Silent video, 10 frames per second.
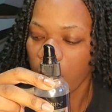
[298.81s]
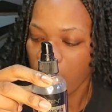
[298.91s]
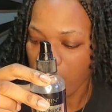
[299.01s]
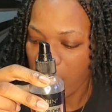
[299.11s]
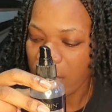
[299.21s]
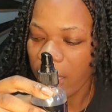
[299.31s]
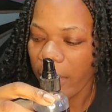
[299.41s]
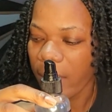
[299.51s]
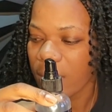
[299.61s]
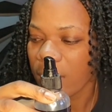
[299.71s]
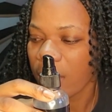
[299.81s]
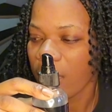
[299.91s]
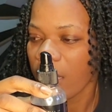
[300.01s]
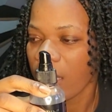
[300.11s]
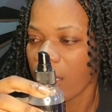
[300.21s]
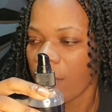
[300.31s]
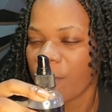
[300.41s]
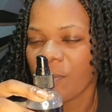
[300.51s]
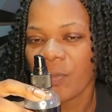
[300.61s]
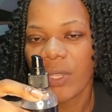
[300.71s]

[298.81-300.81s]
into this client's skin.